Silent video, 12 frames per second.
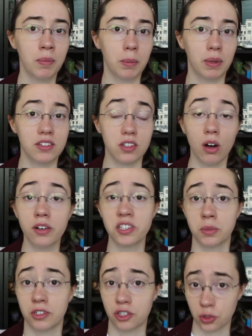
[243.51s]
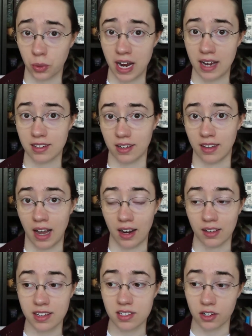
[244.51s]
but it's also a trait that,
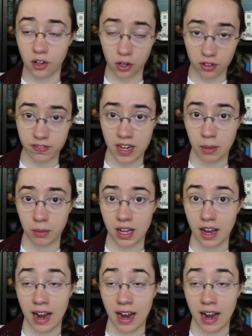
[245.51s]
at least in her family